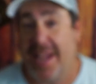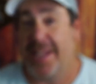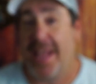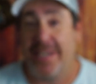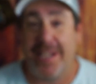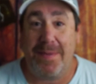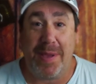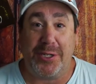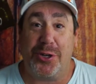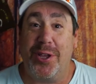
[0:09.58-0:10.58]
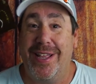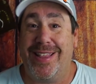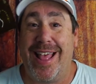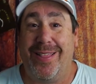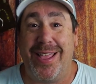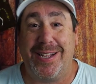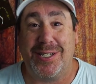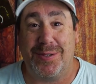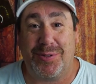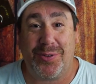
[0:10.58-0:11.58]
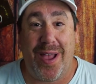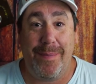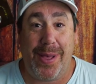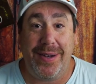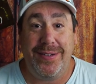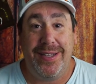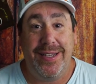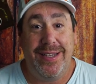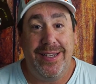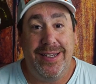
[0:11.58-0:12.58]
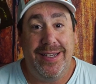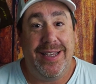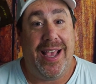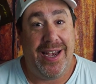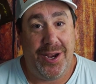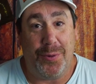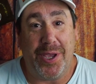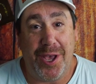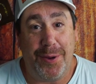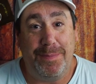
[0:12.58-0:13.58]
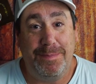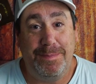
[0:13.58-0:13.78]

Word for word: kind of content, make sure you hit that like and subscribe button. And here we go.